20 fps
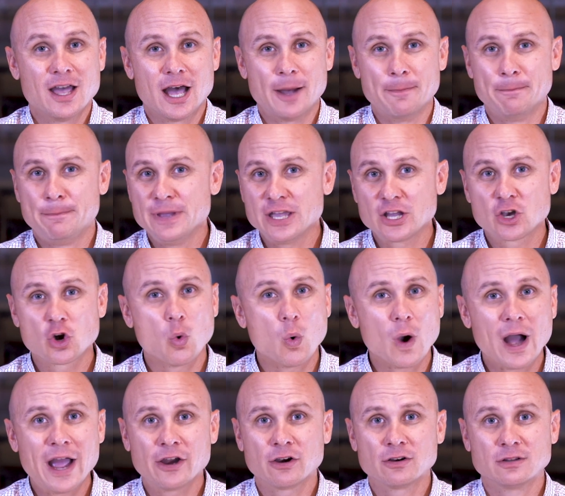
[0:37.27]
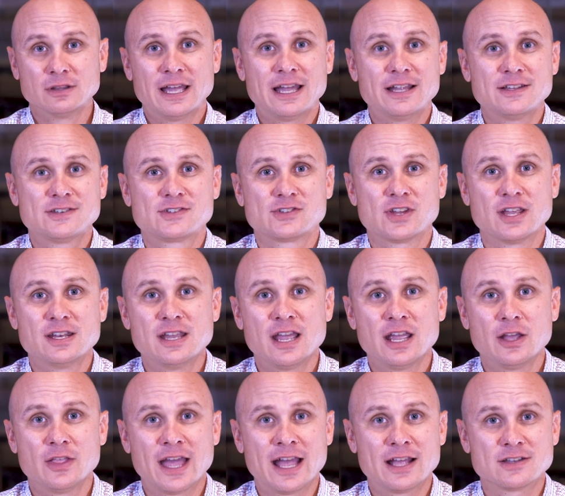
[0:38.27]
a big choir led
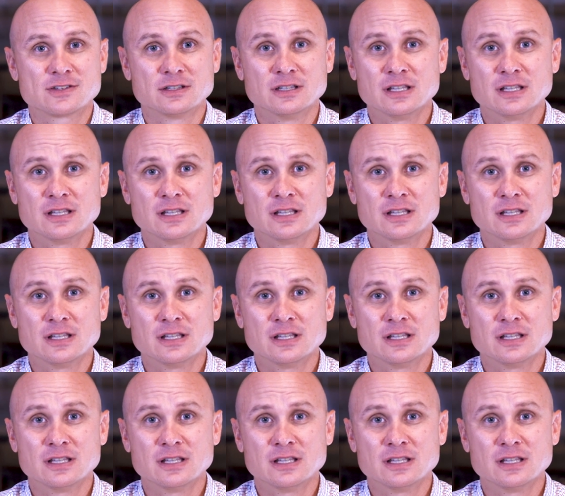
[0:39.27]
Sunday that has